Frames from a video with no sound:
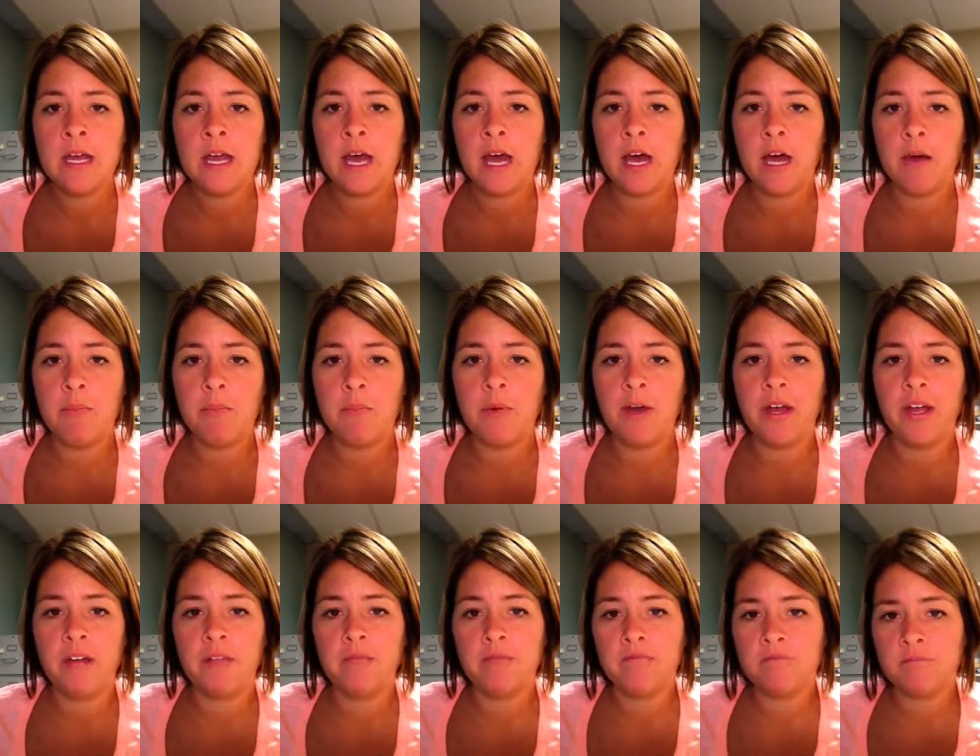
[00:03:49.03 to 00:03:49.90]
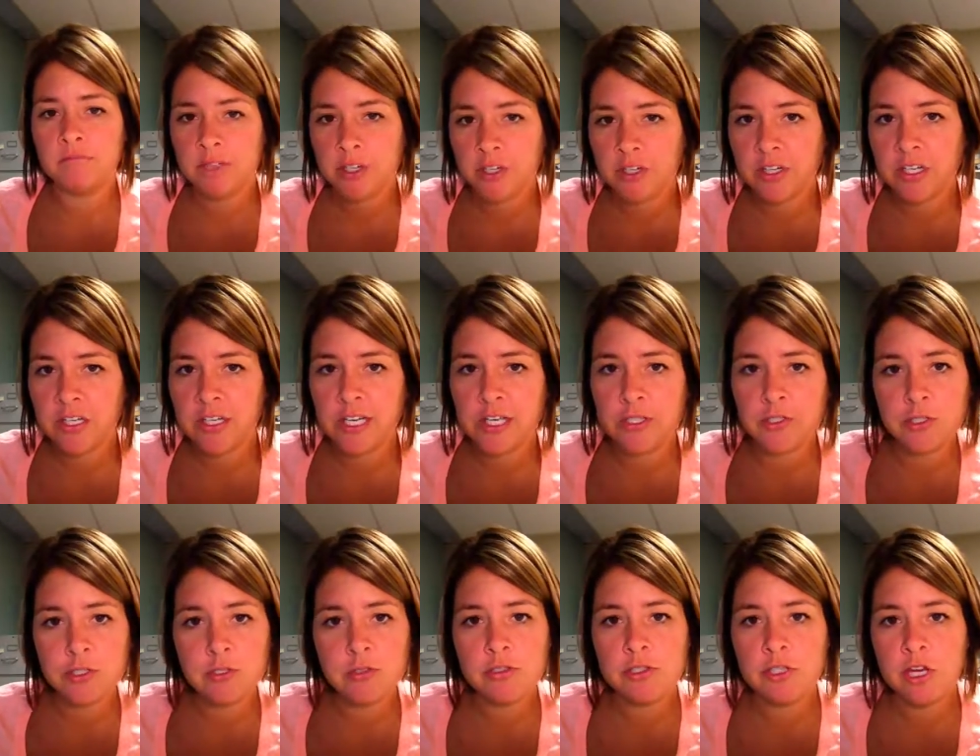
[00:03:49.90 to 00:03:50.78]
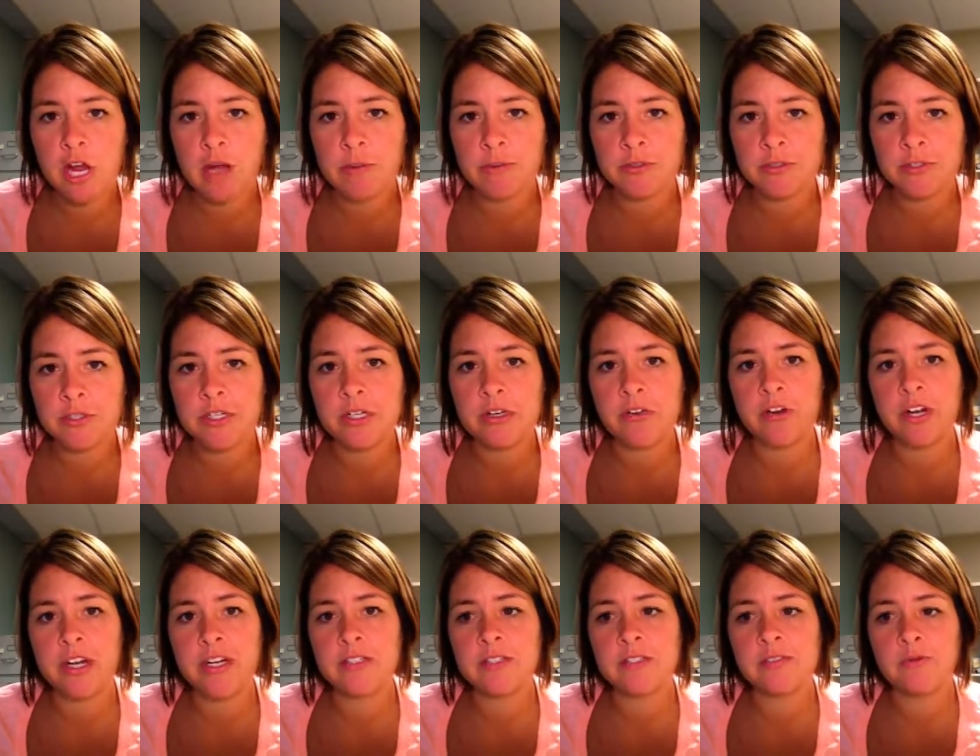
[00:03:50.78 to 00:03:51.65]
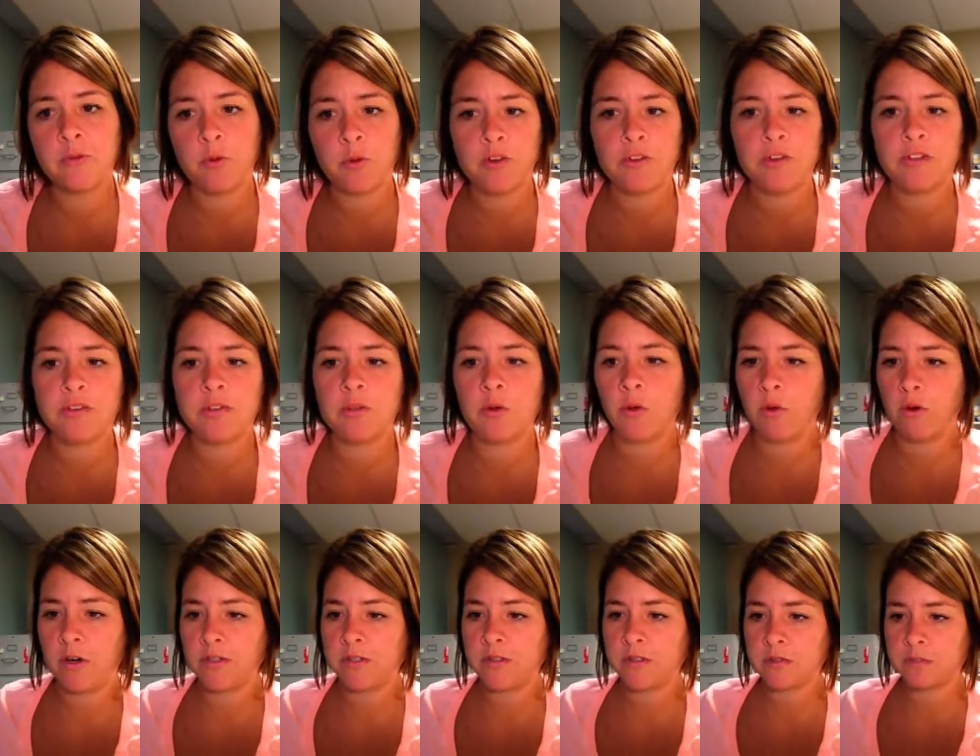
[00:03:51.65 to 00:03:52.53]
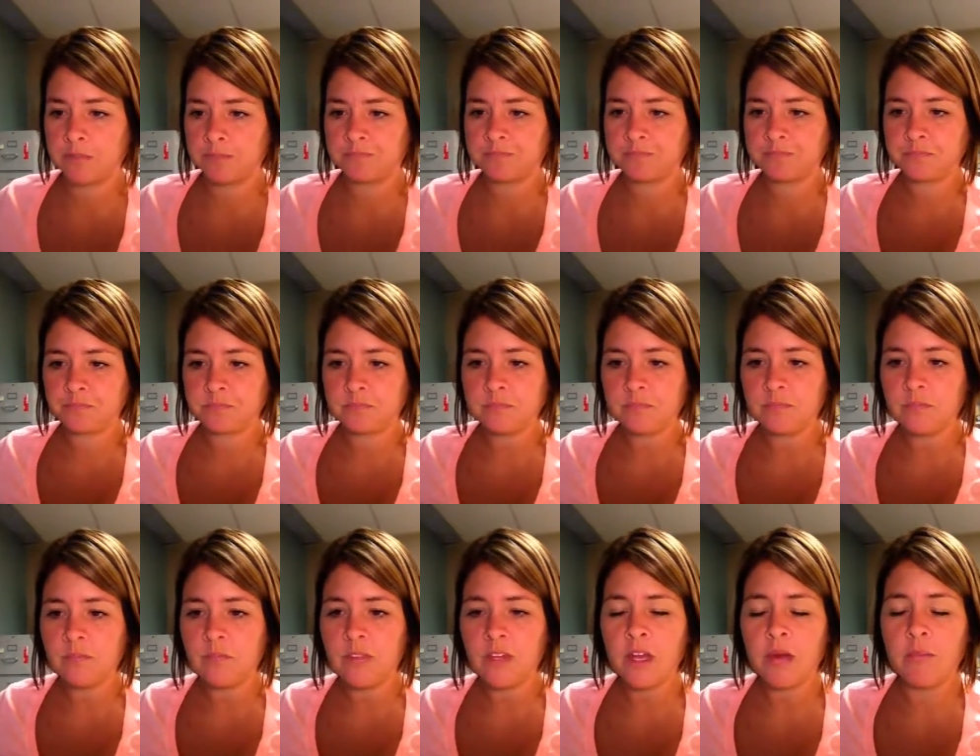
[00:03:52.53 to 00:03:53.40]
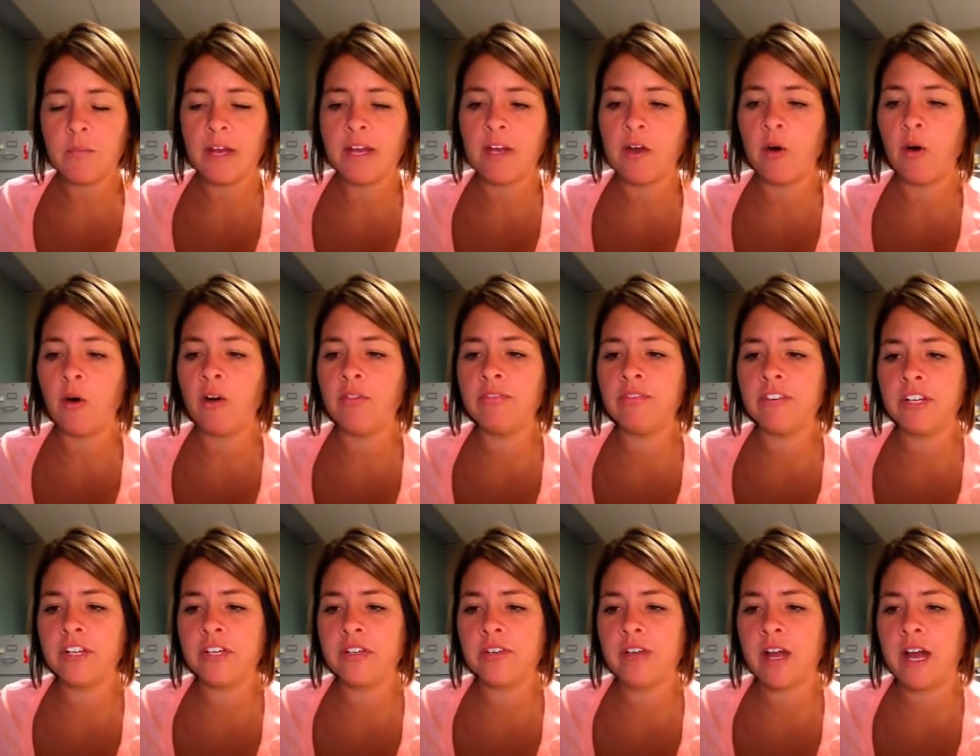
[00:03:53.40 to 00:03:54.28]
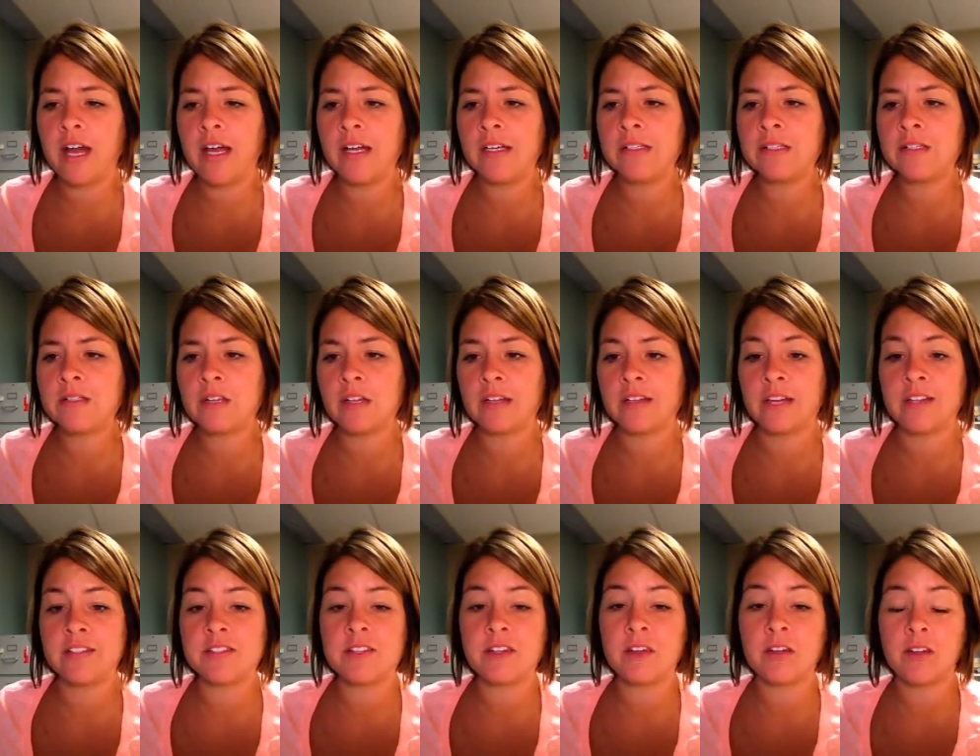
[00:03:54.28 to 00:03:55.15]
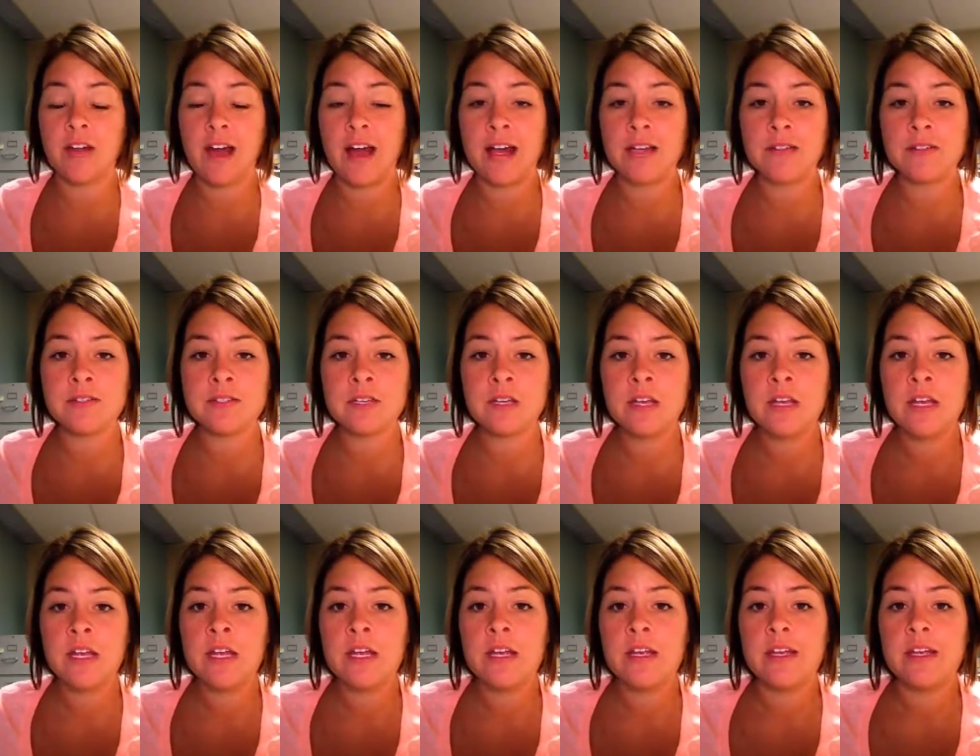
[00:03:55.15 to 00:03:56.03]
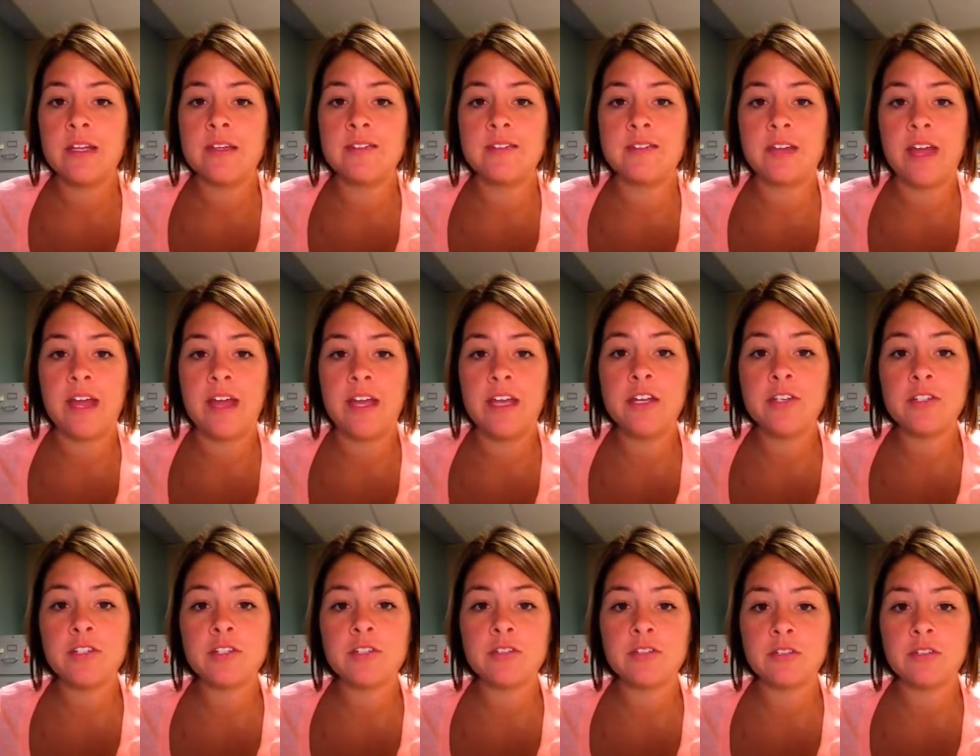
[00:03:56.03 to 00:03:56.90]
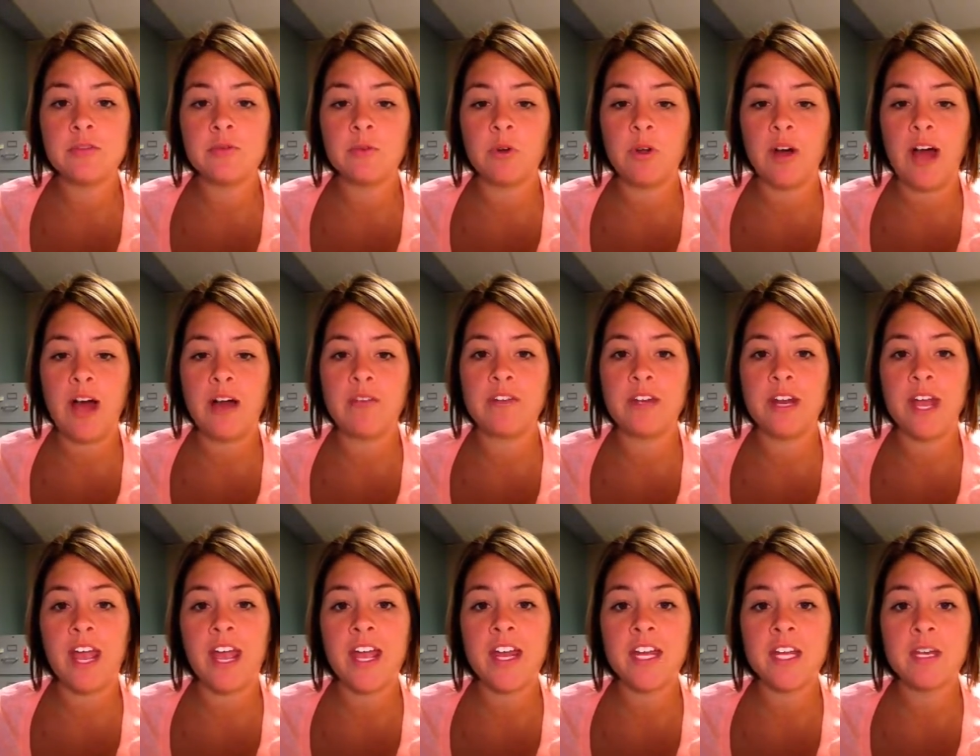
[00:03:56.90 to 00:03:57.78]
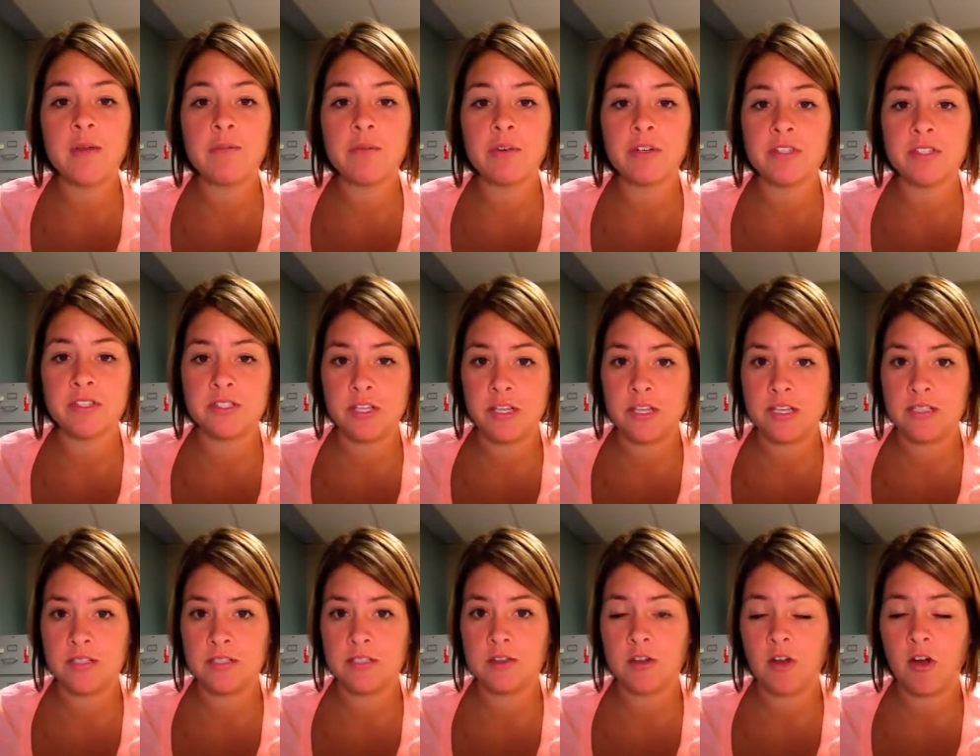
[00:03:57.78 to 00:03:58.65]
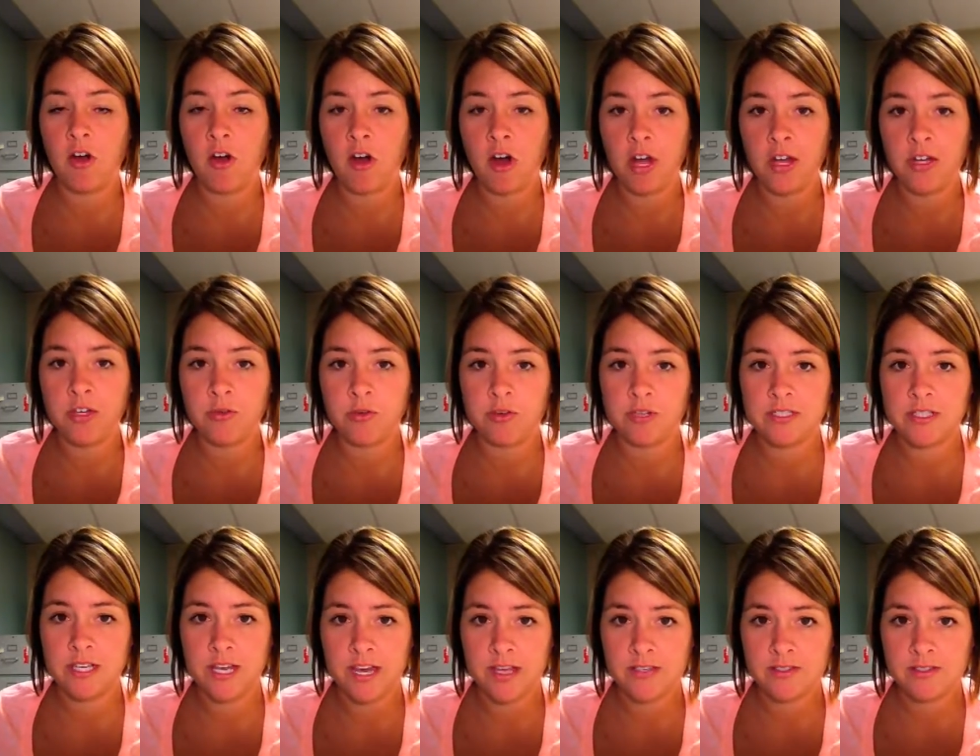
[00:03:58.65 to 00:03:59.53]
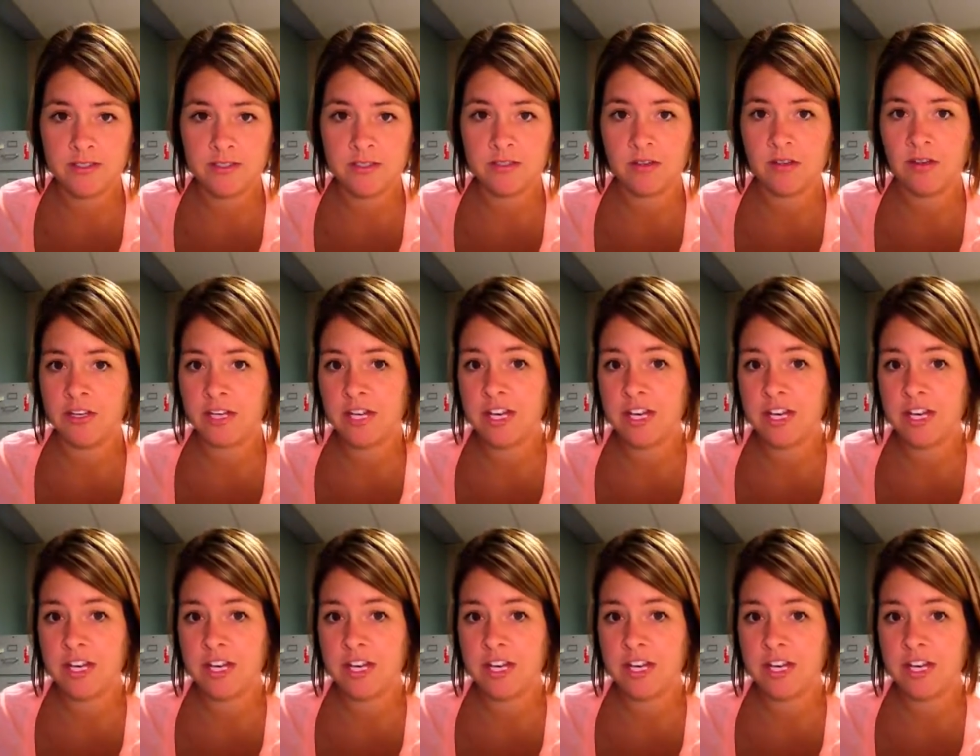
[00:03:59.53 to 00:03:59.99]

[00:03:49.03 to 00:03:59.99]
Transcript: but you're going to get 2 geometry credits for this course. My goal for you guys as a class is that each student will have an 80% on your tests, on